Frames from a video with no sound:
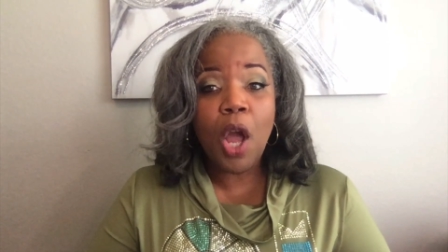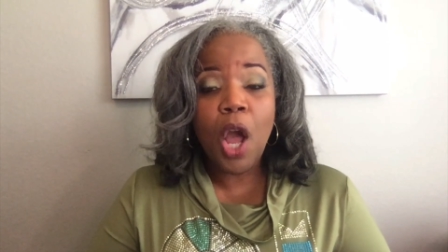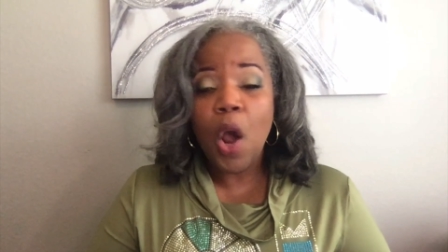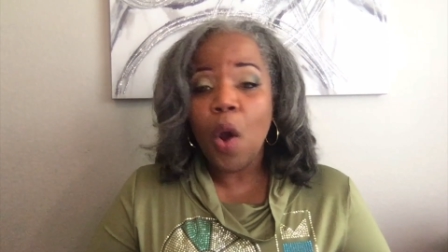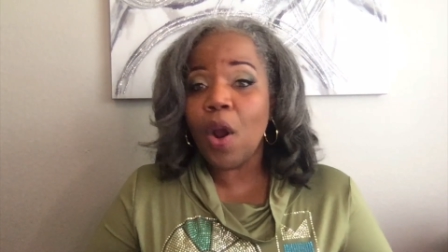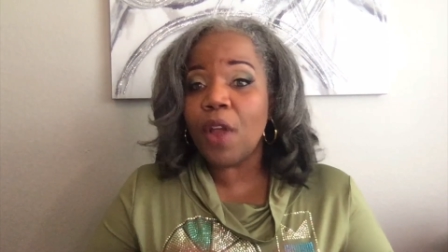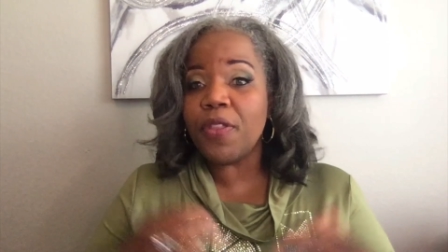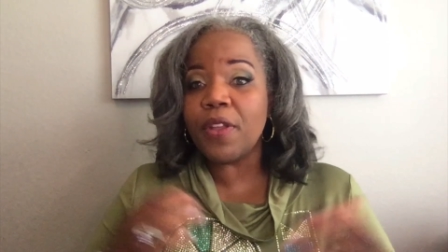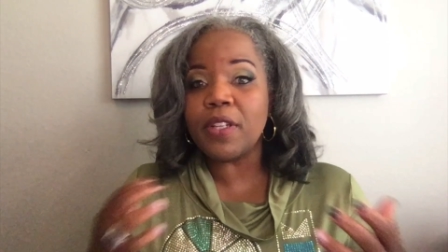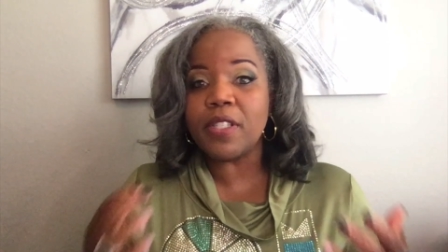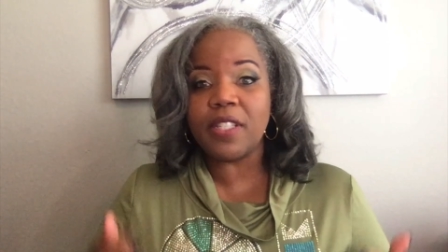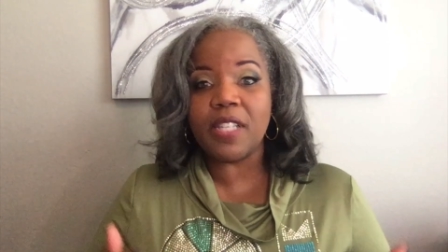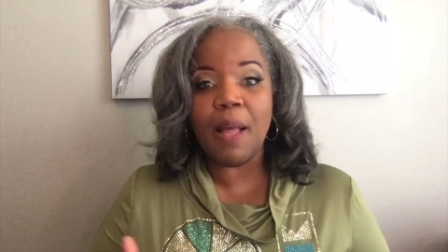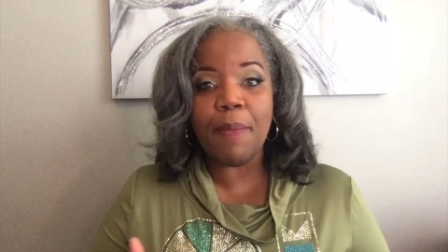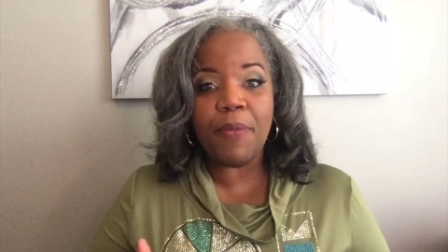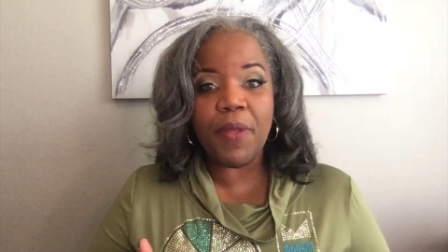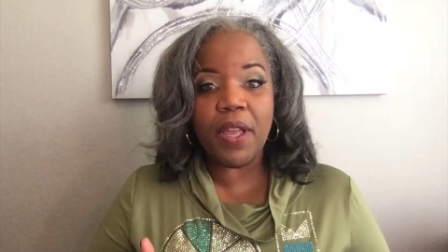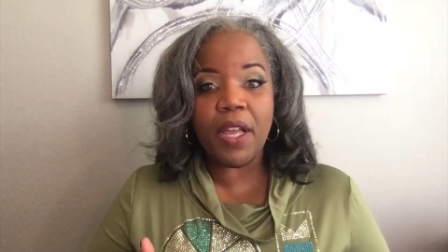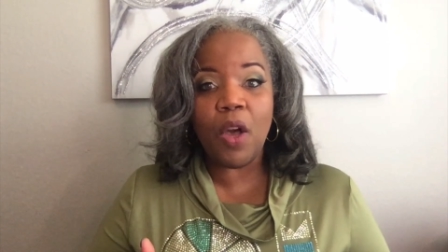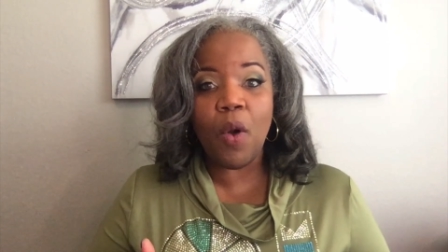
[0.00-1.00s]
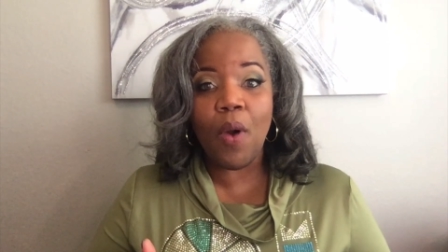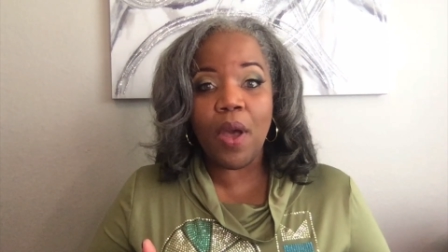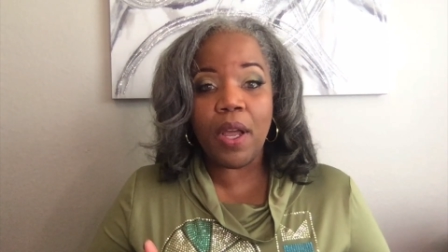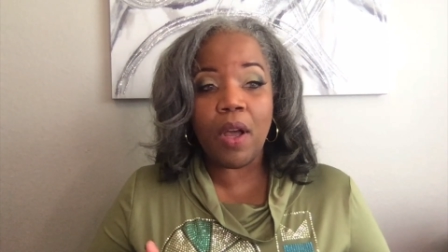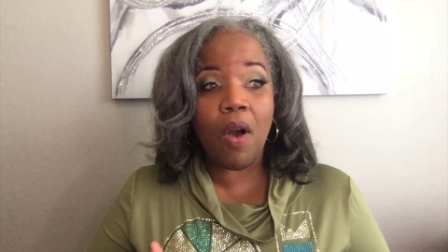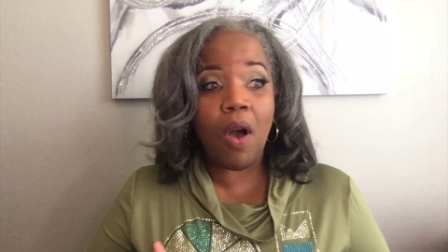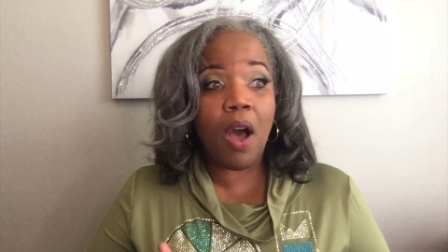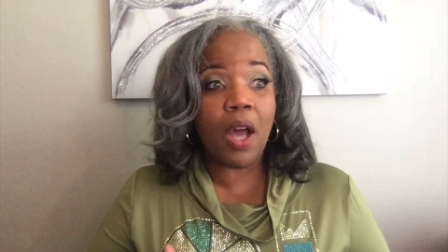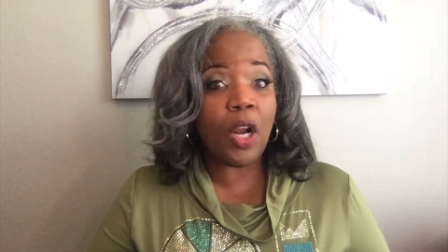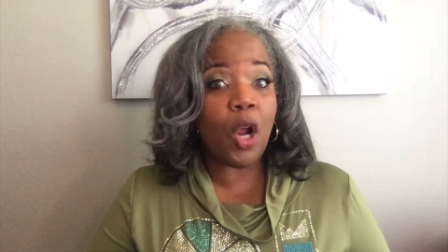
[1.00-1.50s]
or there's something going
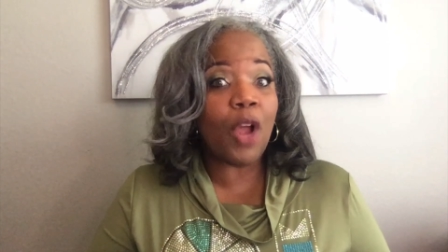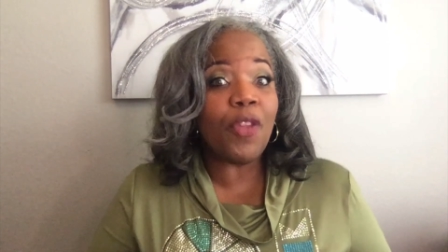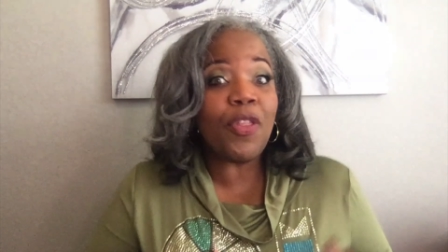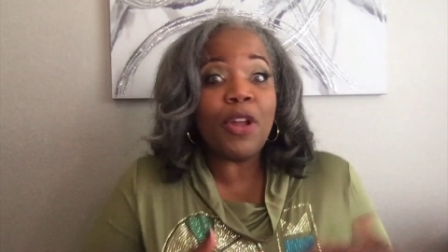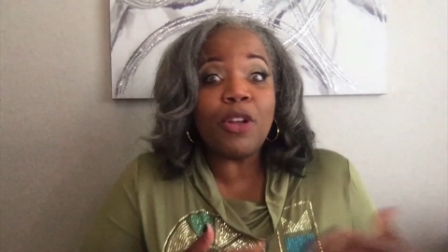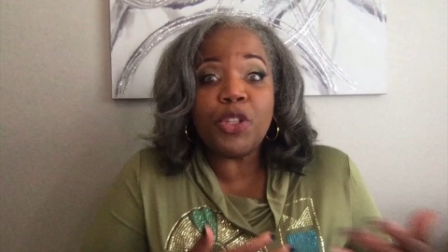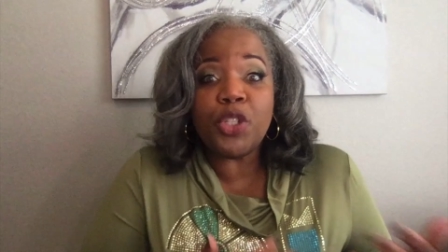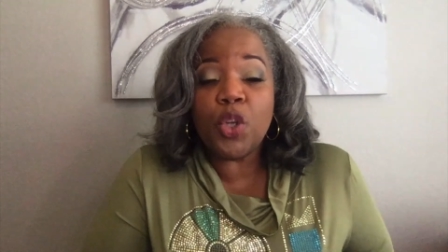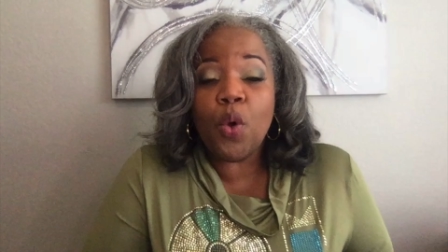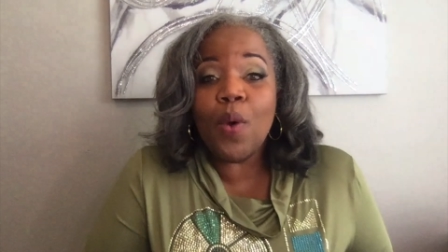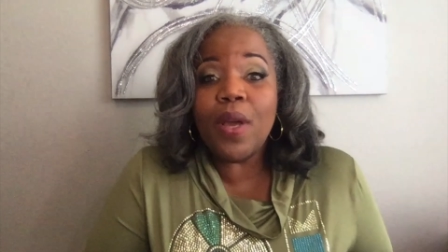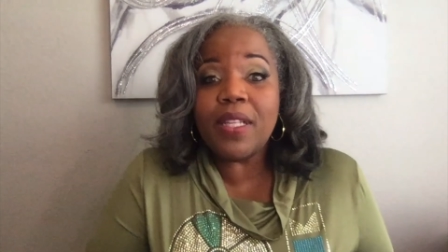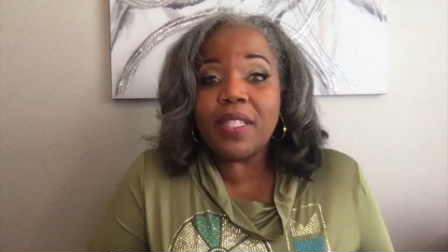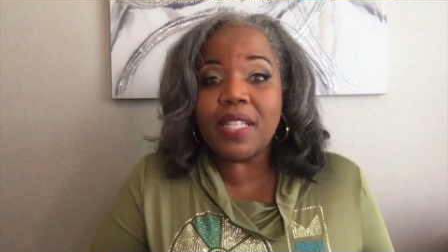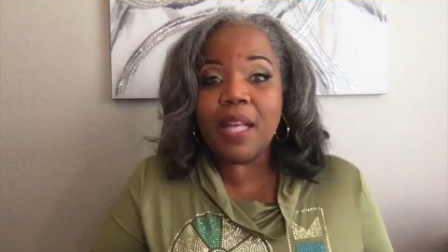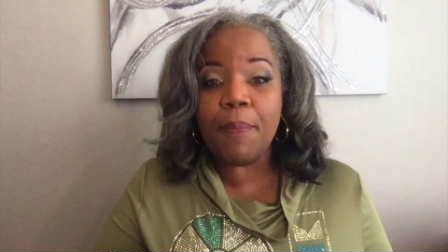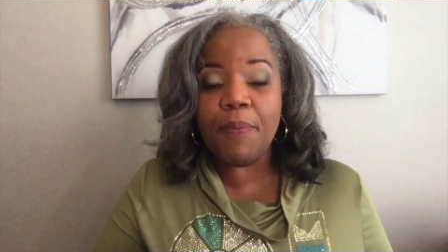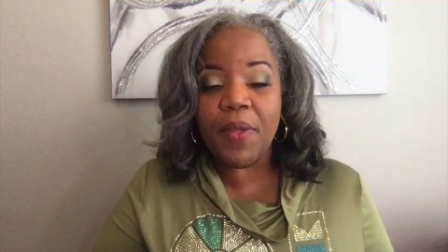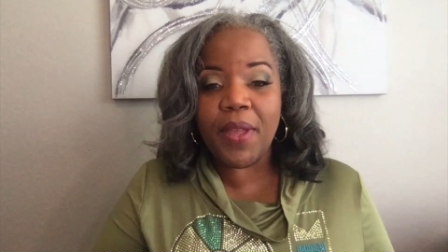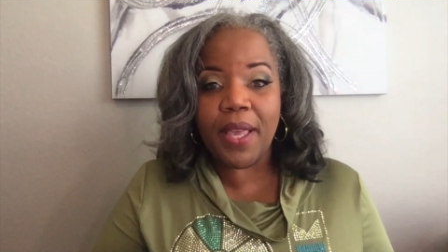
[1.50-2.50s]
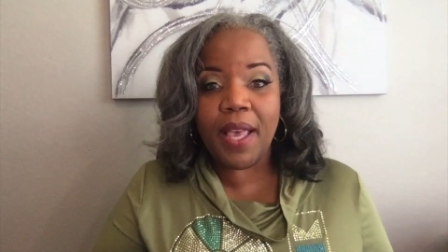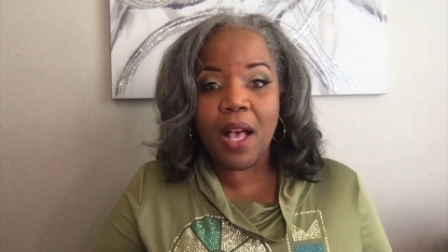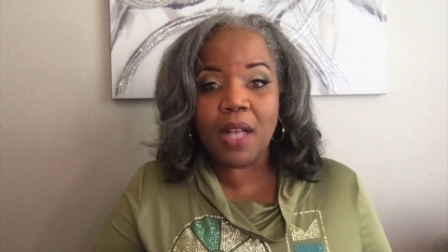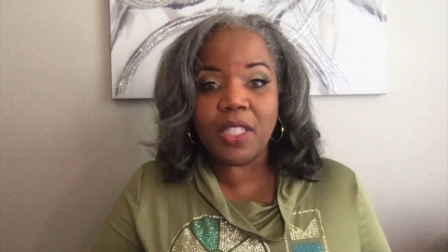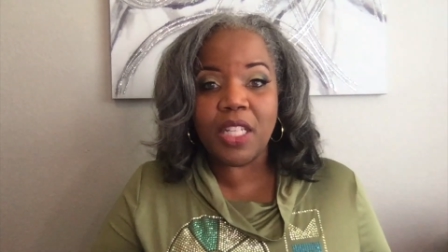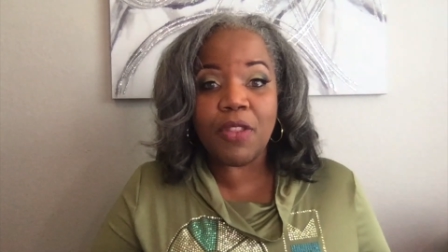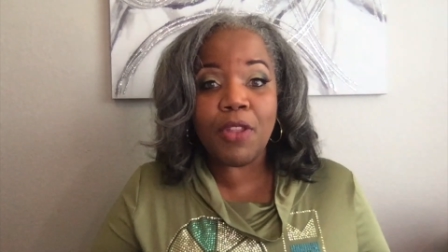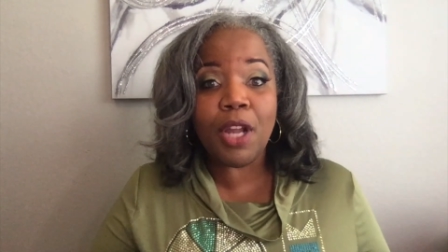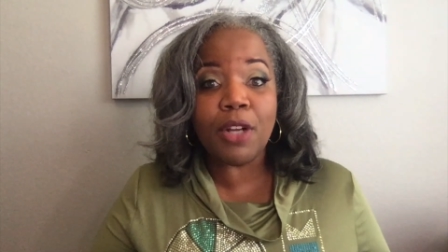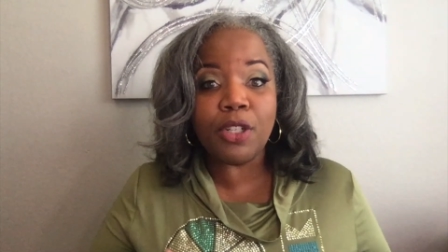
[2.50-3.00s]
on or they're doing something else
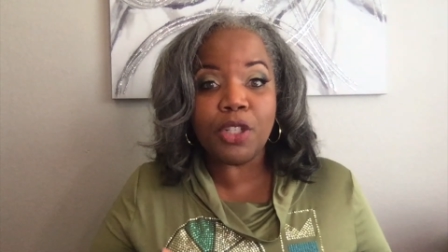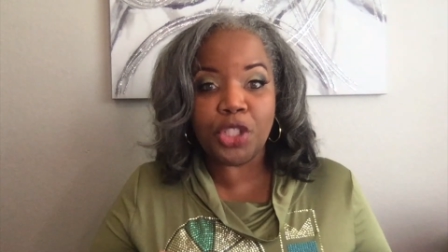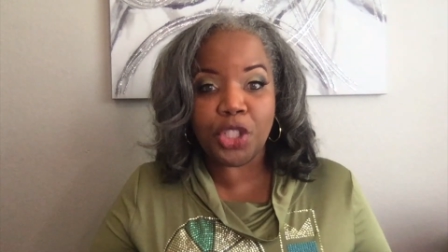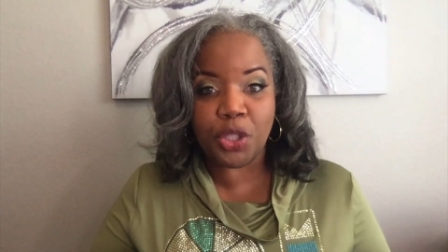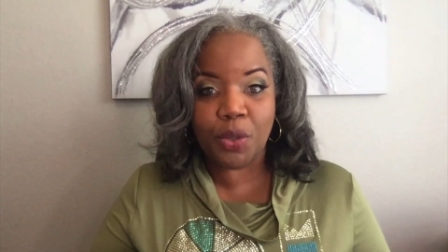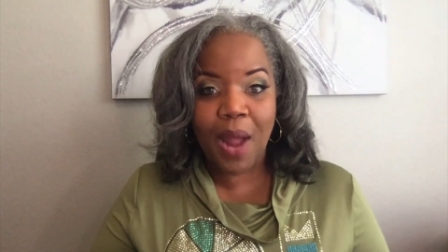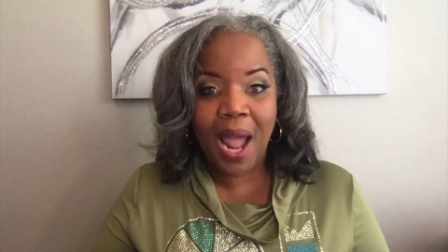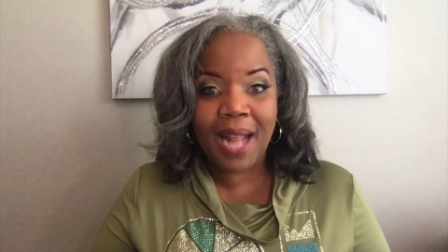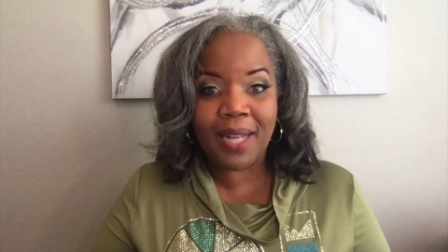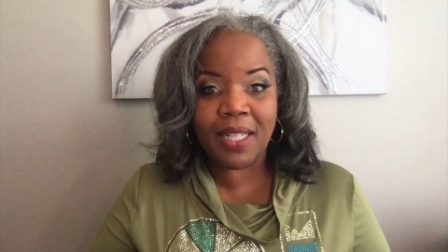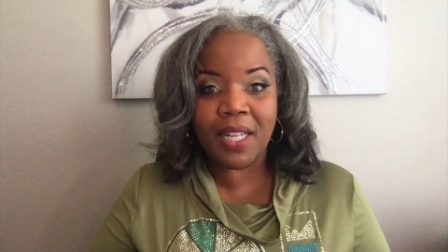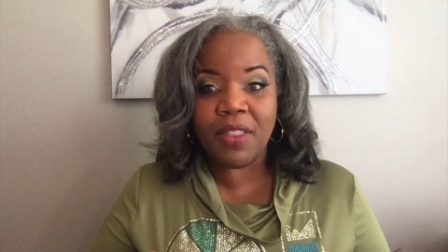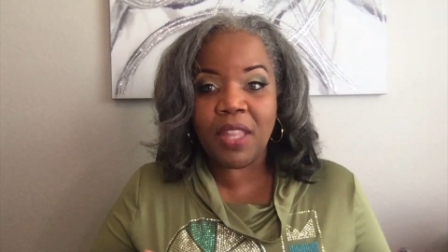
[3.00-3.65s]
and they're distracted,